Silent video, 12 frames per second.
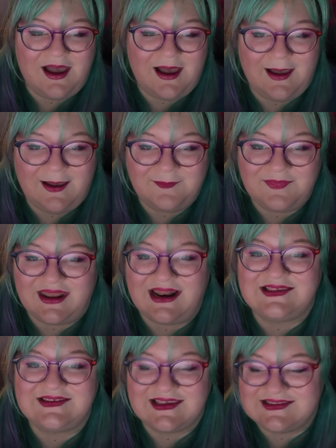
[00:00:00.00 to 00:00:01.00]
And
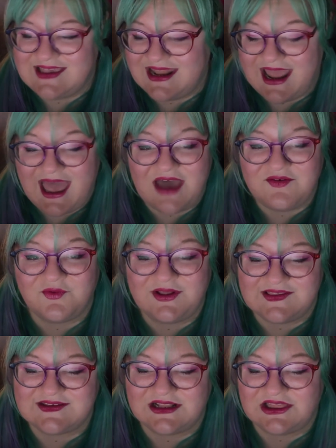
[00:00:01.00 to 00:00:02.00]
as like I said, I haven't read
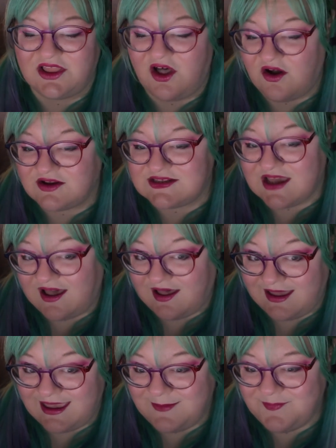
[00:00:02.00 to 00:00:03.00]
this in a long
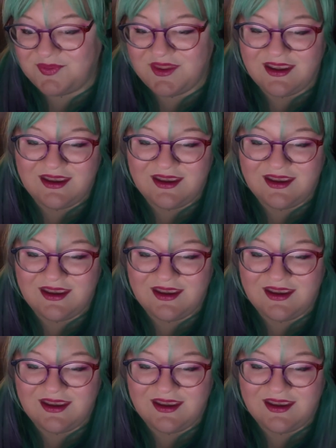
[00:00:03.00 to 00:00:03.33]
time,